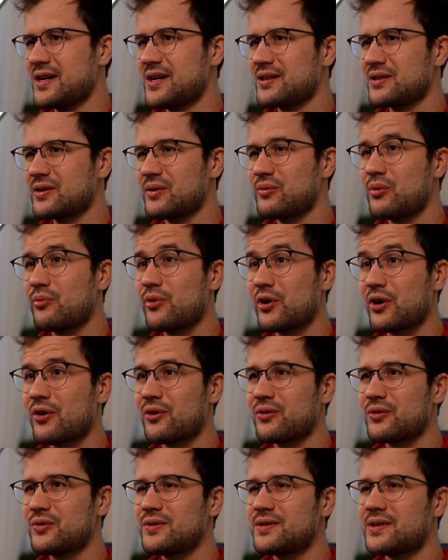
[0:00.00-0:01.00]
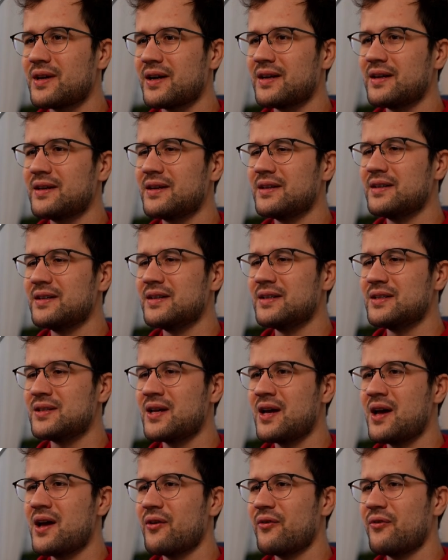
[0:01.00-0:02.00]
So what we're going to say is
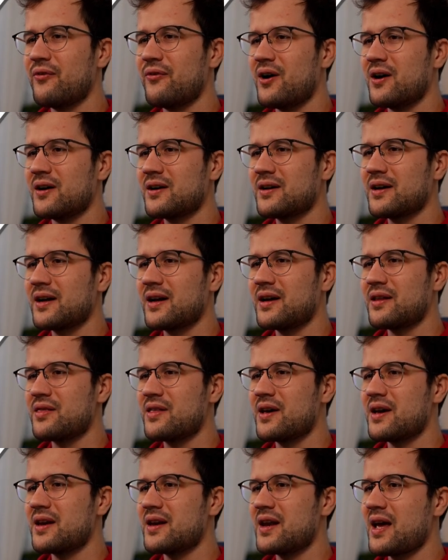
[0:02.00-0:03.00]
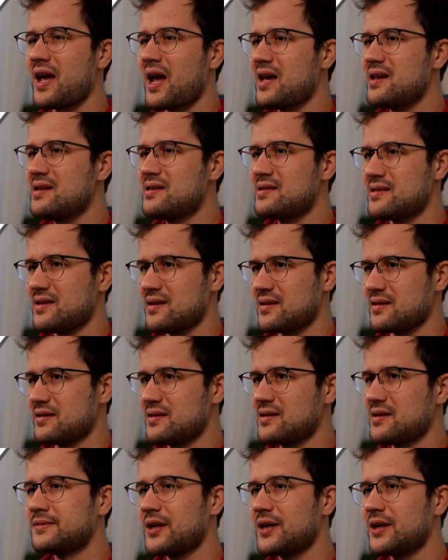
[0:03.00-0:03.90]
func and then async.